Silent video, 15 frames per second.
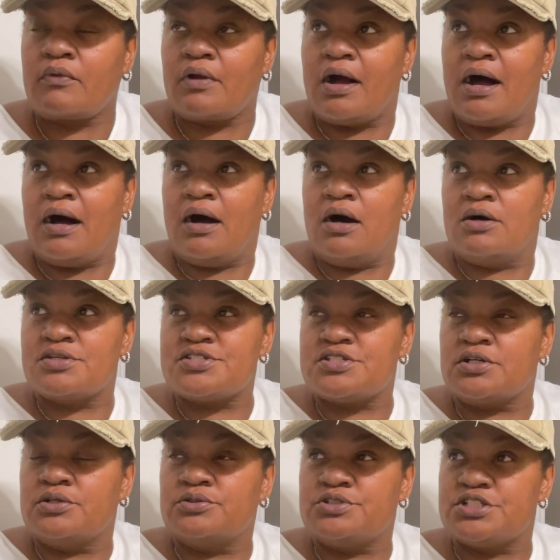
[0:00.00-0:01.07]
I
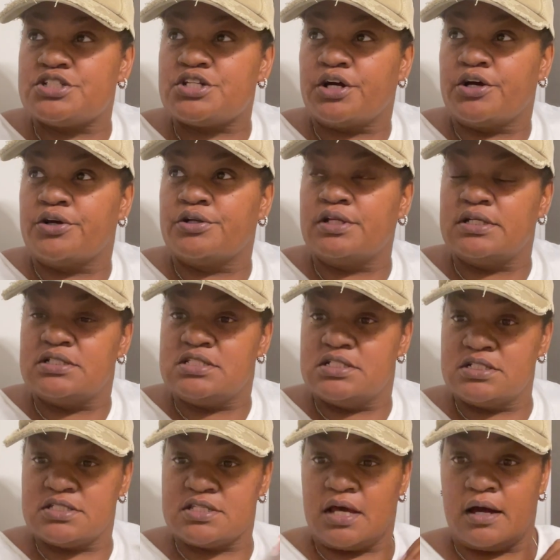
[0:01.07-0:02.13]
also just heard that
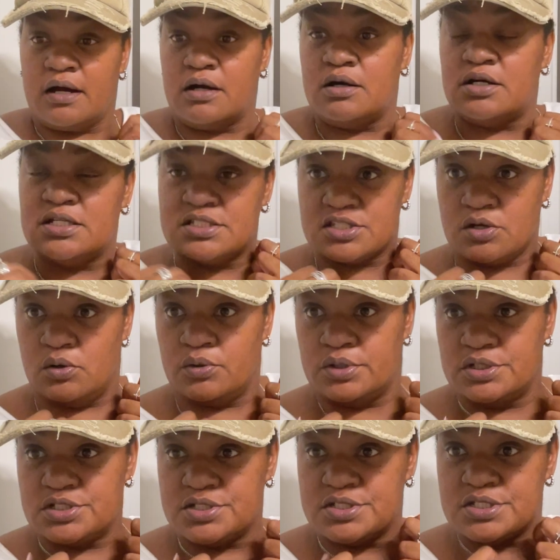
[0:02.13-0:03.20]
TikTok is
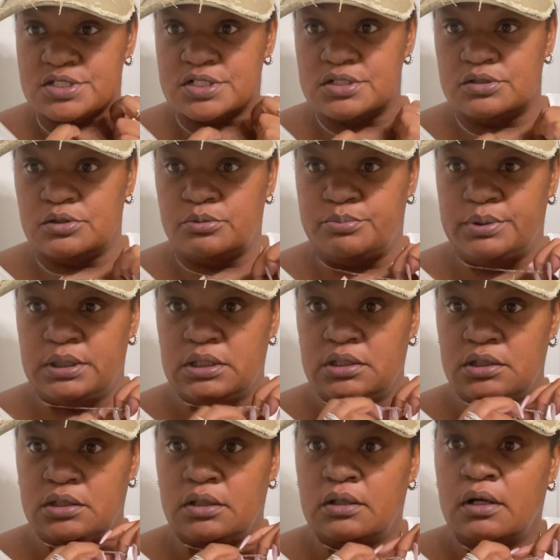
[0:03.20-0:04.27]
going to still
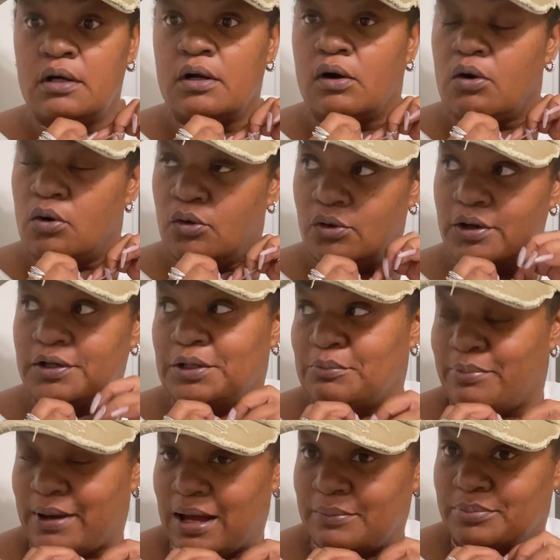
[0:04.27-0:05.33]
be on and
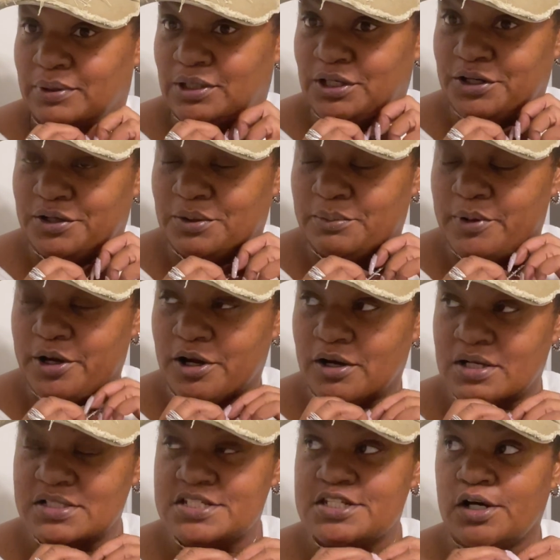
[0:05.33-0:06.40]
popping here in
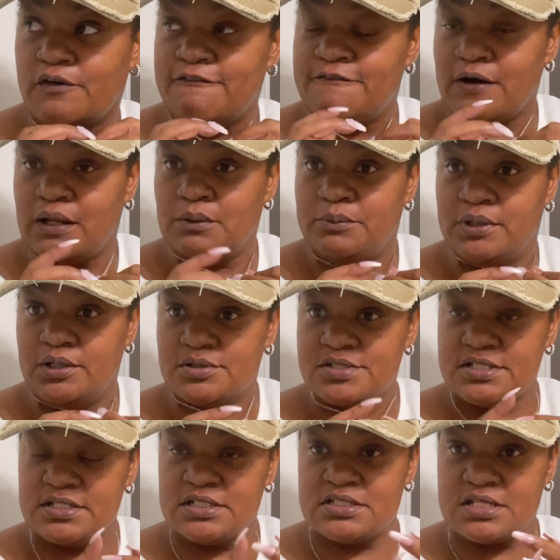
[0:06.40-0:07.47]
America. So follow me on
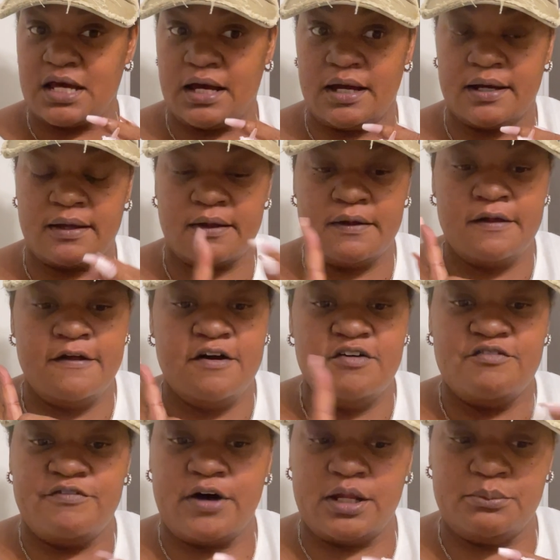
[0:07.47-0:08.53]
TikTok.
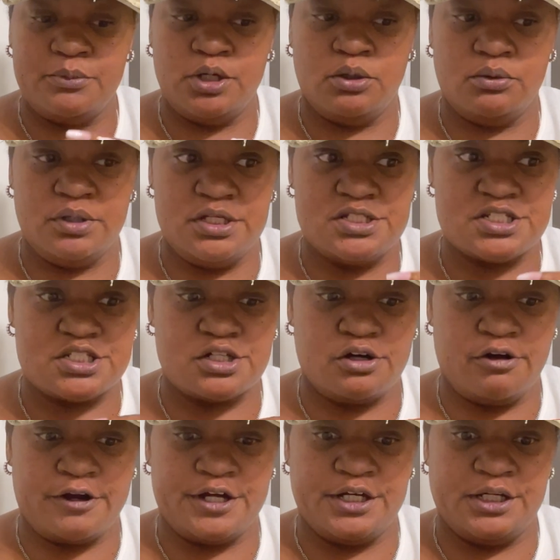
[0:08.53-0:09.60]
Follow me on
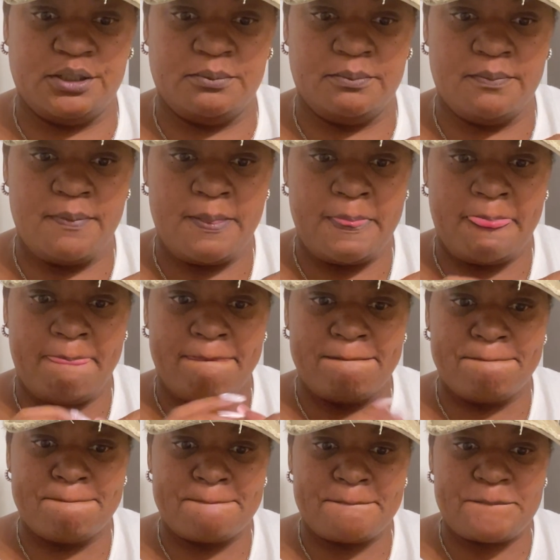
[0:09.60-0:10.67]
Instagram.
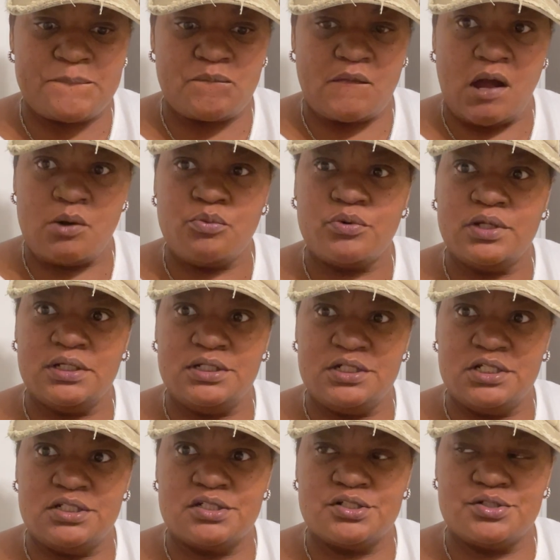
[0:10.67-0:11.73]
I really
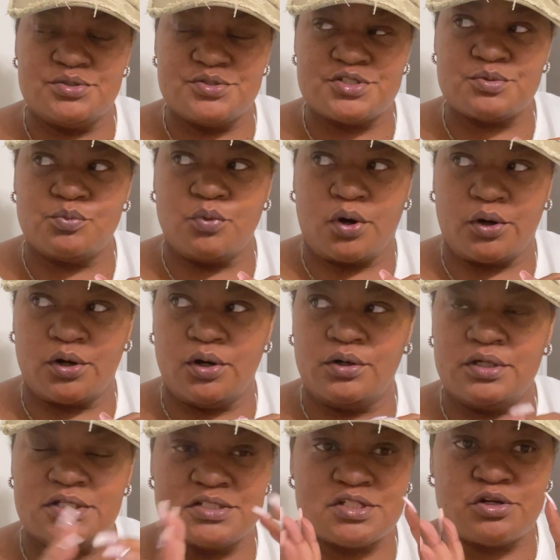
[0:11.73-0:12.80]
need to do some work on
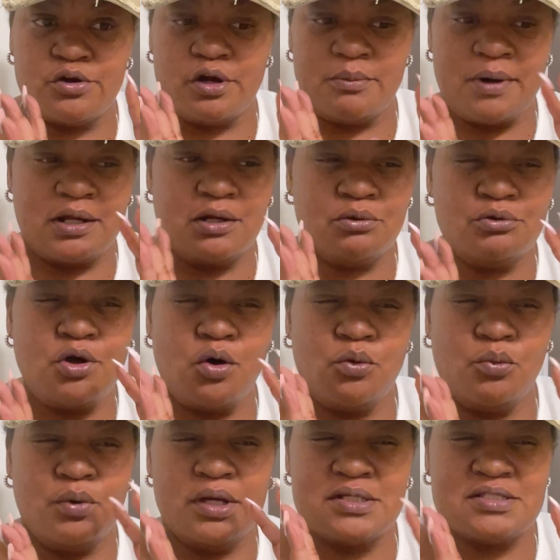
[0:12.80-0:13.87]
Instagram. I don't
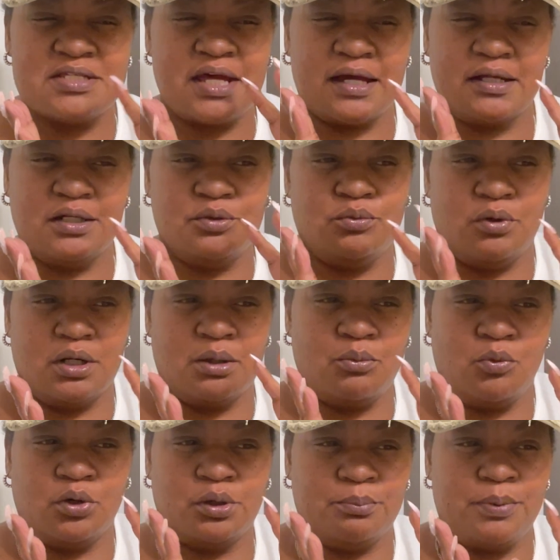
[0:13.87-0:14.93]
know exactly what I
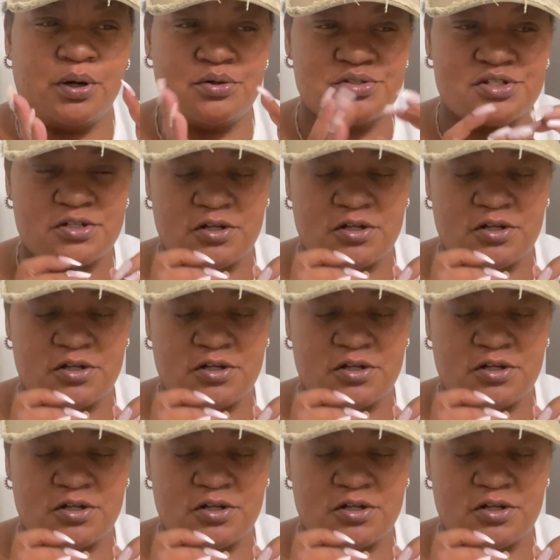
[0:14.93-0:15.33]
want to post